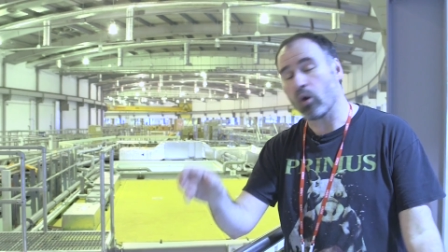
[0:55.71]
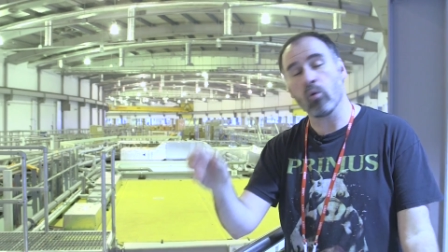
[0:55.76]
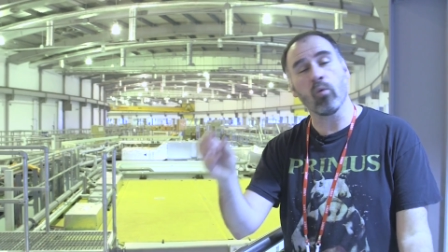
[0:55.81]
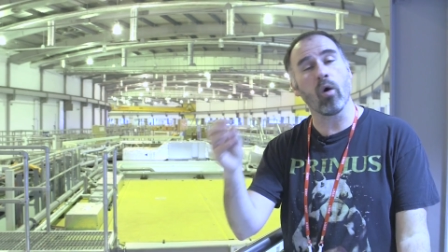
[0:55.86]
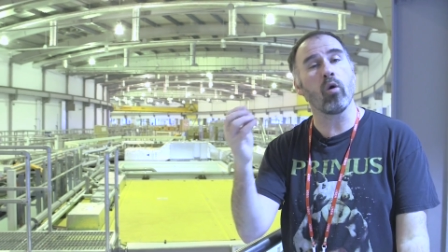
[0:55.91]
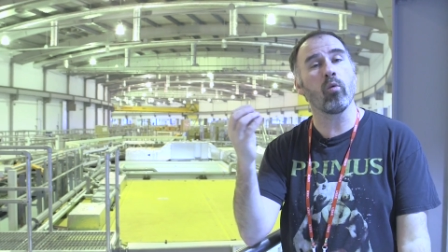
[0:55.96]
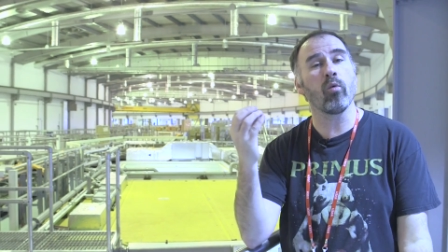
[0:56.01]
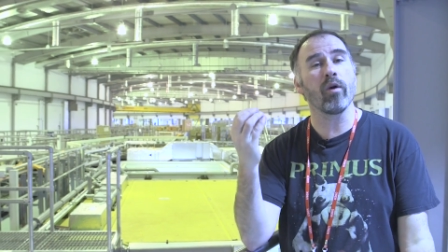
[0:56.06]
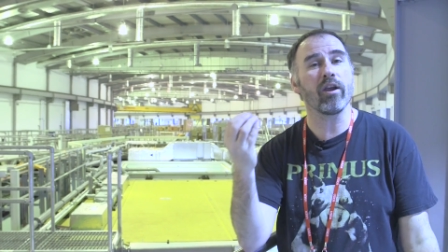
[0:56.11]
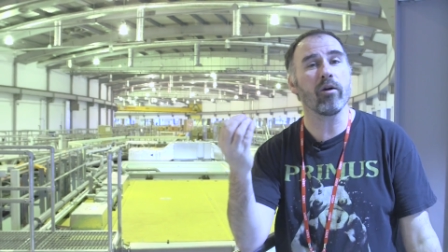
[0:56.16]

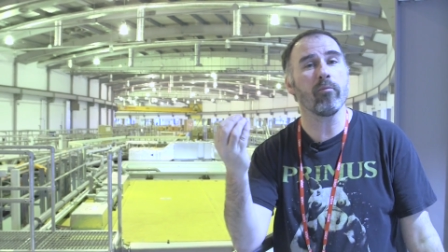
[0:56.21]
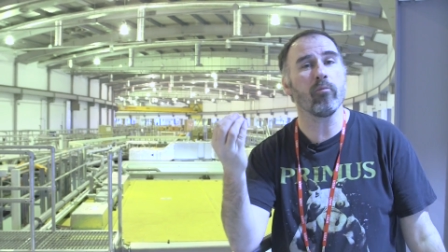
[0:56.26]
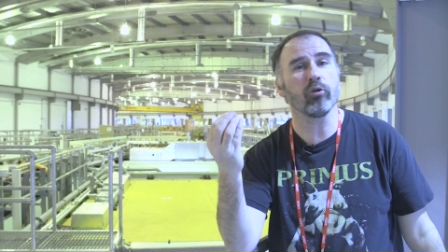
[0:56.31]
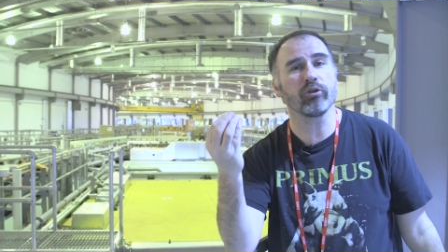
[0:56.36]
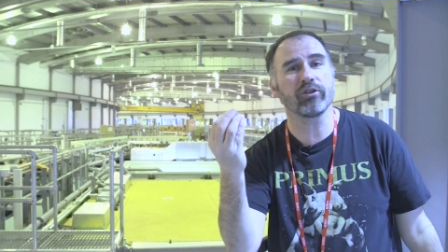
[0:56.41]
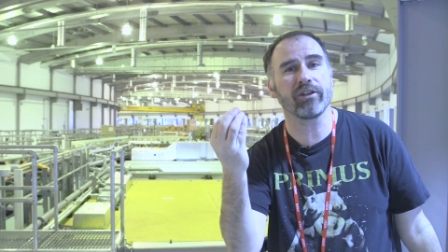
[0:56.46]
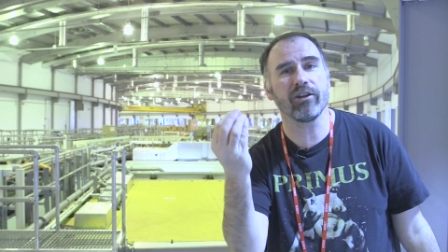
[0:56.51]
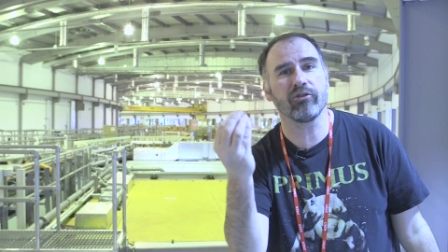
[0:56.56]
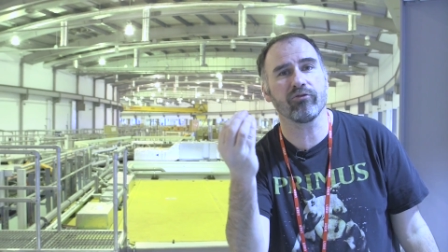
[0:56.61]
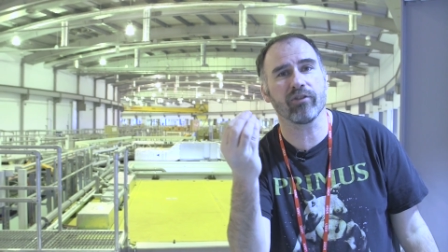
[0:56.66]
what we are
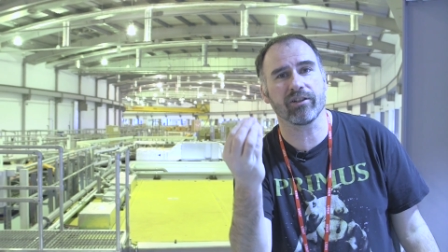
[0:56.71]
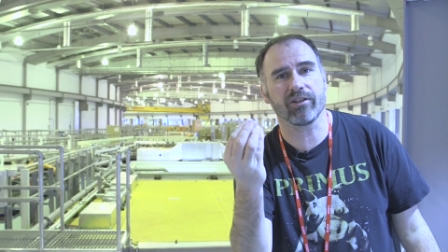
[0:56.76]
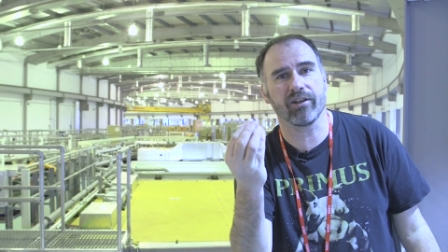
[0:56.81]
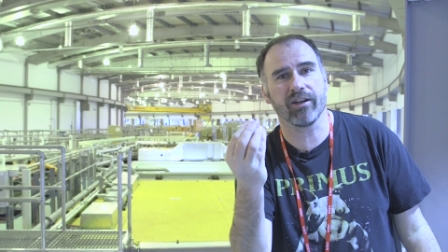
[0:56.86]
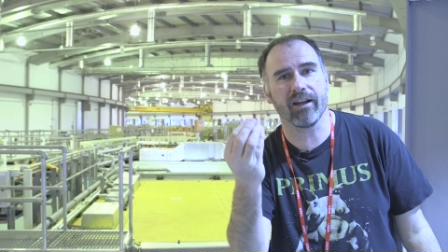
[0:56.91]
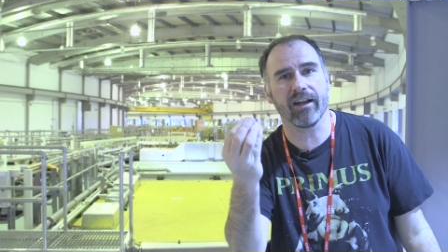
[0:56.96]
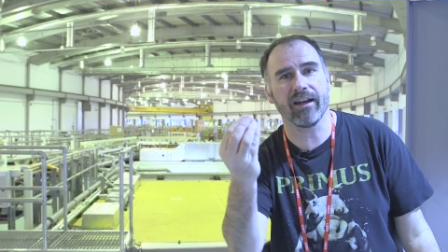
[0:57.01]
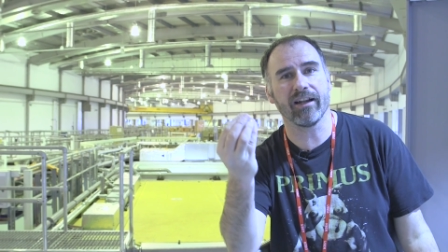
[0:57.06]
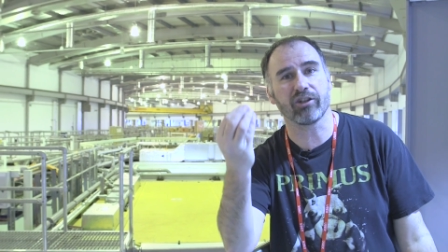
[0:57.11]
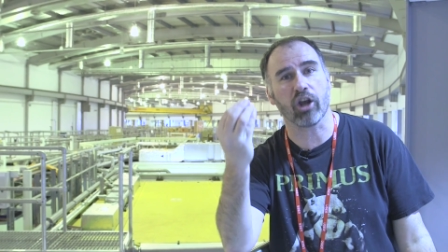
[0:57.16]
most
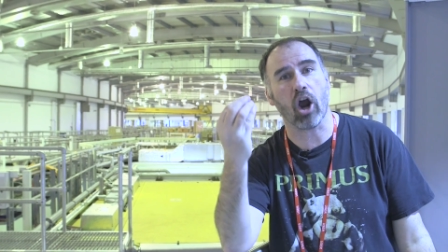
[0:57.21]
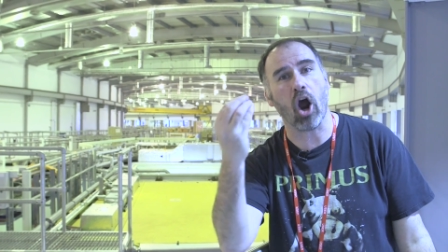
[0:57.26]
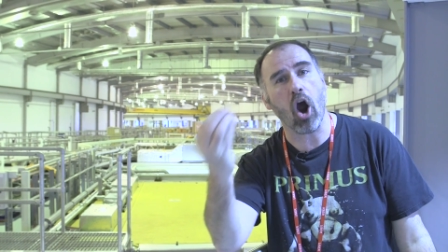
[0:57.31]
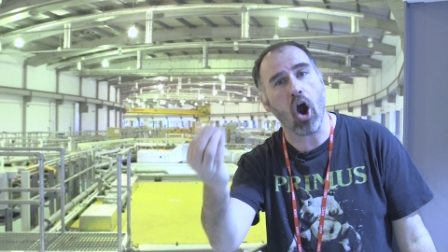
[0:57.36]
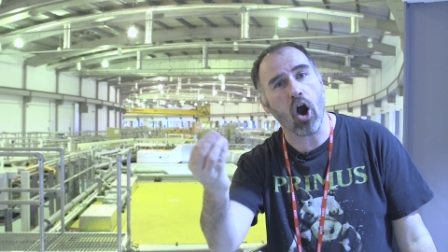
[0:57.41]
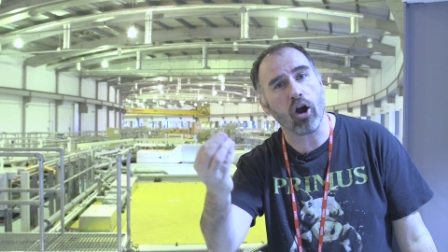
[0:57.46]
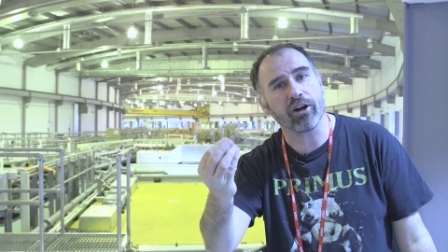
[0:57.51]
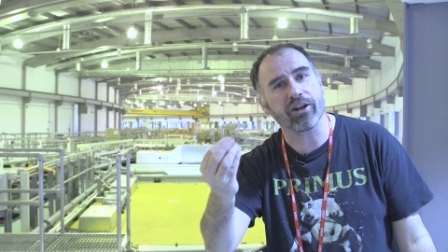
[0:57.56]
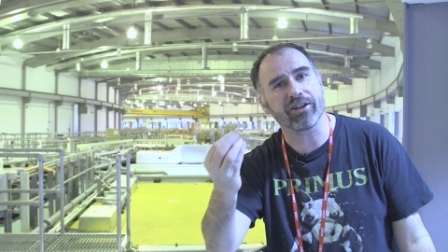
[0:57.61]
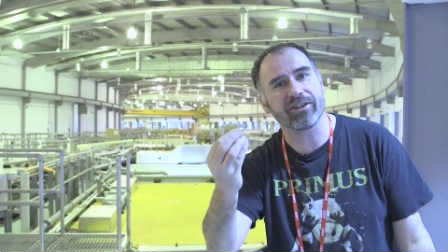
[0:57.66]
interested in is
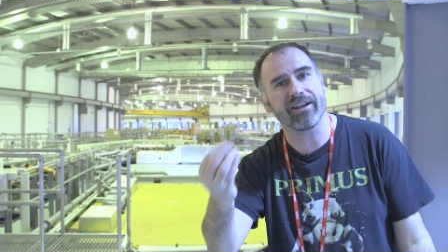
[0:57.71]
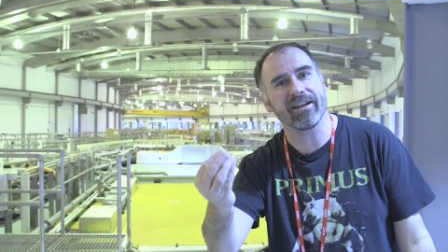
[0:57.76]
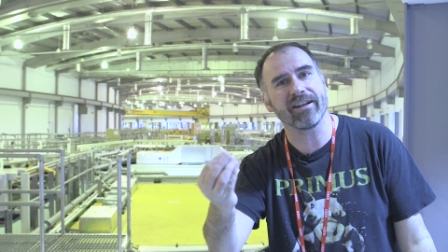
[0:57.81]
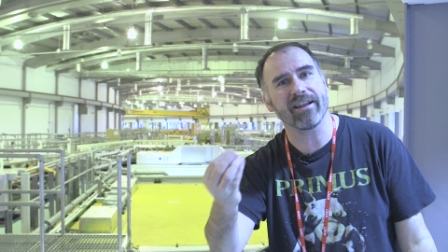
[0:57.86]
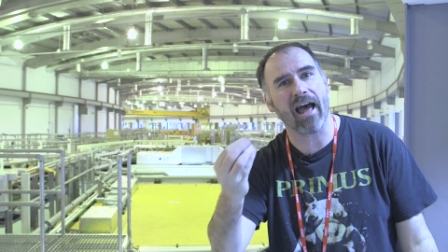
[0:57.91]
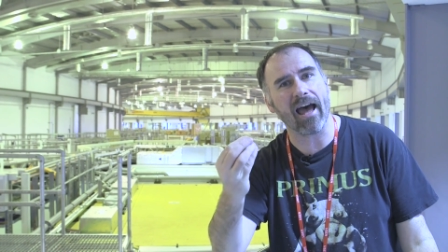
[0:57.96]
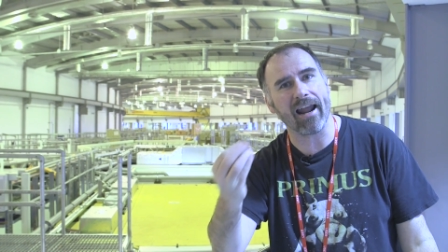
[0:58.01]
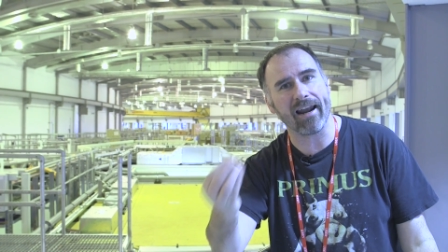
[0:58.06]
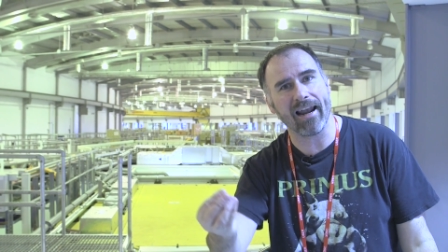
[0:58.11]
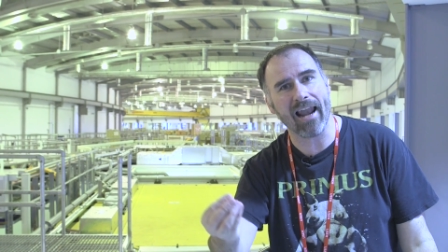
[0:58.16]
harnessing
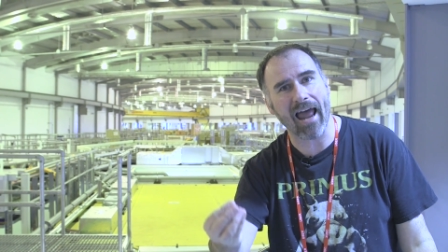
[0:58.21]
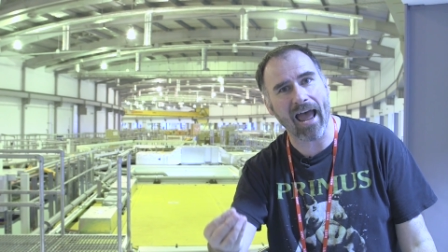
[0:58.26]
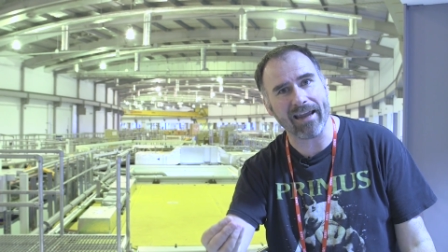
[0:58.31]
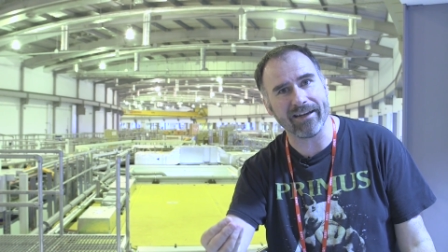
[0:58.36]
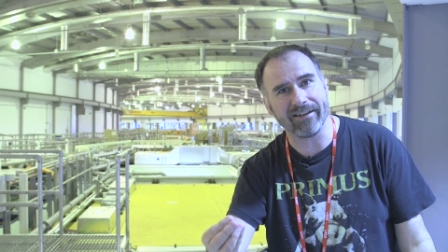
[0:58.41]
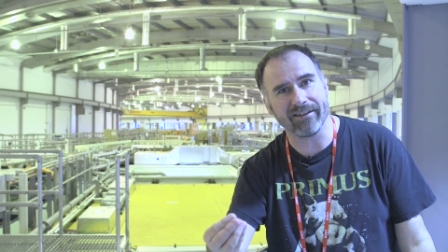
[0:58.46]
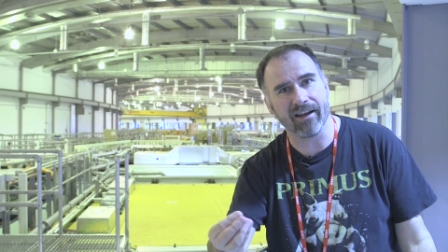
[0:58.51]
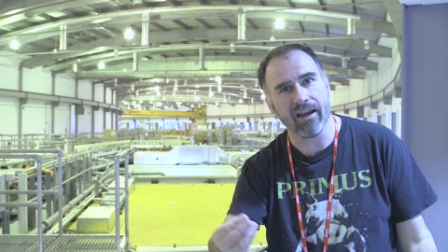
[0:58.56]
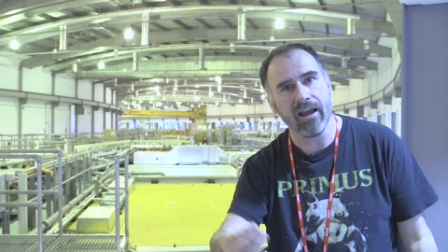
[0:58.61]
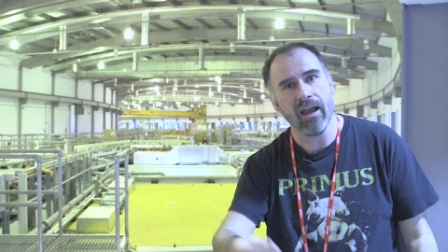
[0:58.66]
that
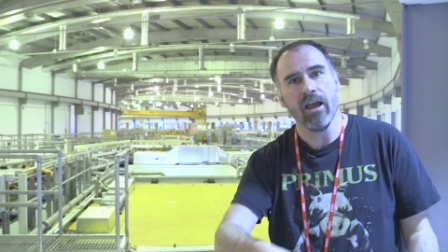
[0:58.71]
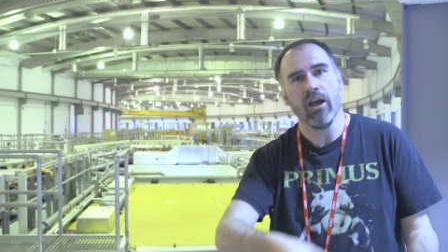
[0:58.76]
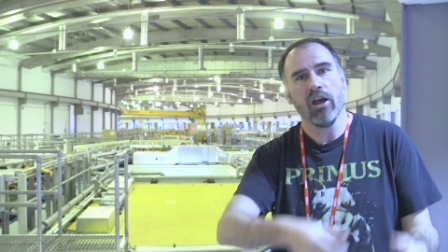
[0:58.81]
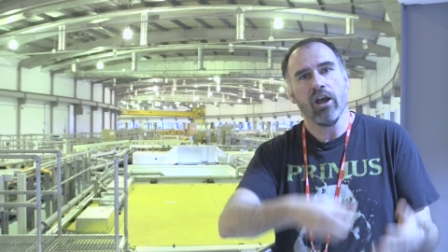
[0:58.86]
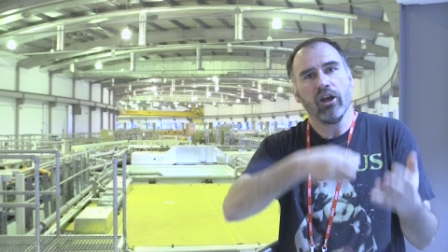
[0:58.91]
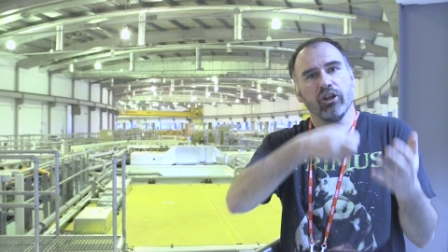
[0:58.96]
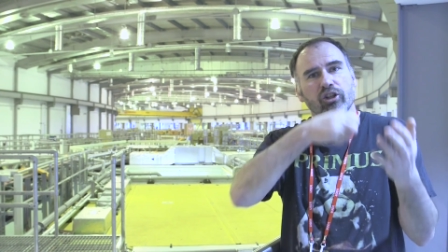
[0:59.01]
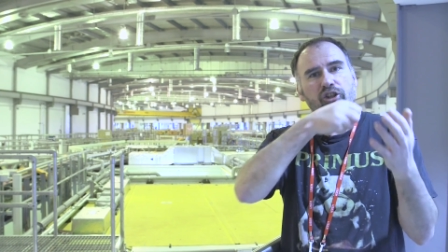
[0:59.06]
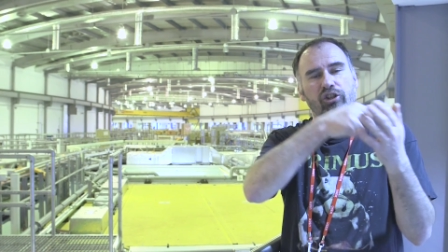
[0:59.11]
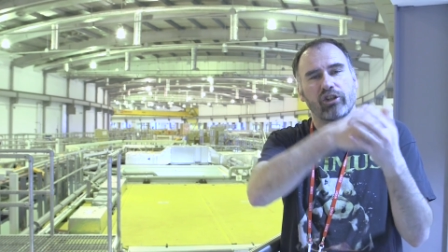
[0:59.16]
light,
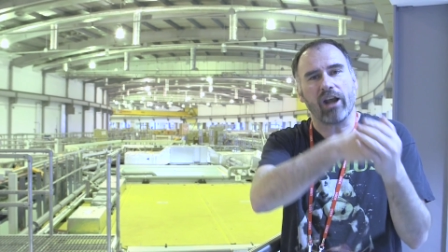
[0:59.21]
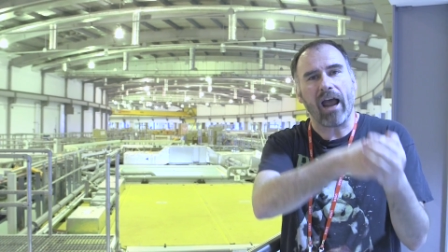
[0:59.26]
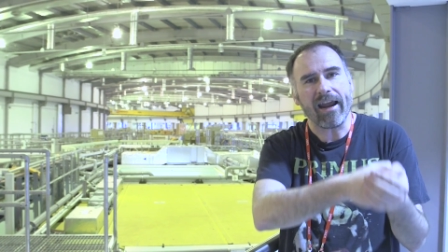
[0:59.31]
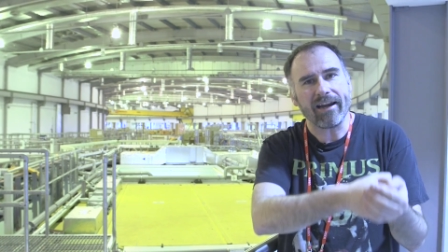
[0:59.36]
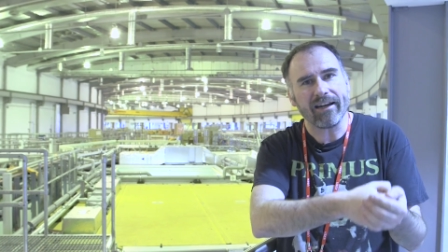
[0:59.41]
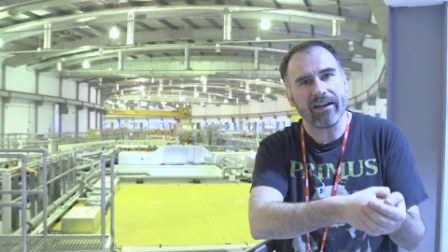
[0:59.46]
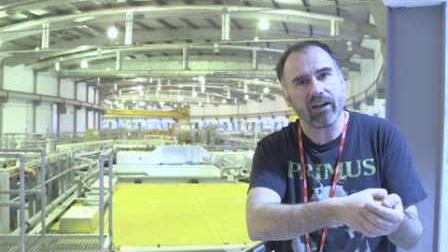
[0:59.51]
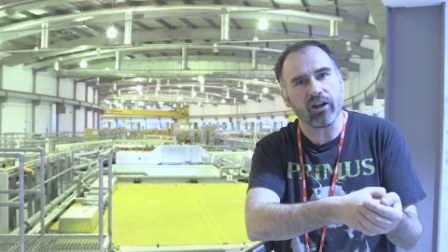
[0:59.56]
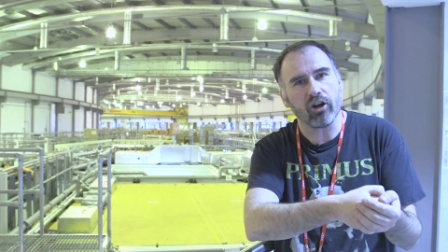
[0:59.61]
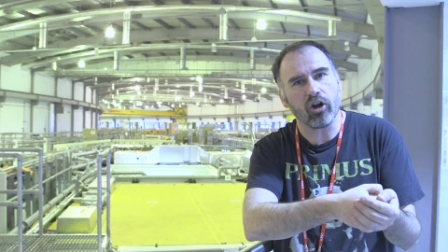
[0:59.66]

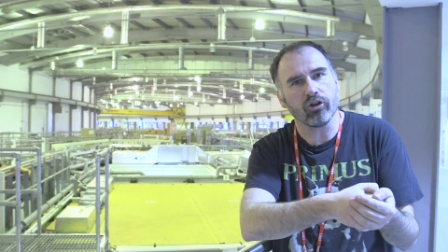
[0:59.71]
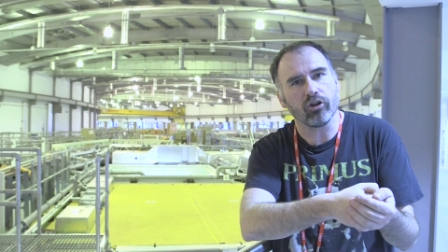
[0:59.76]
shining it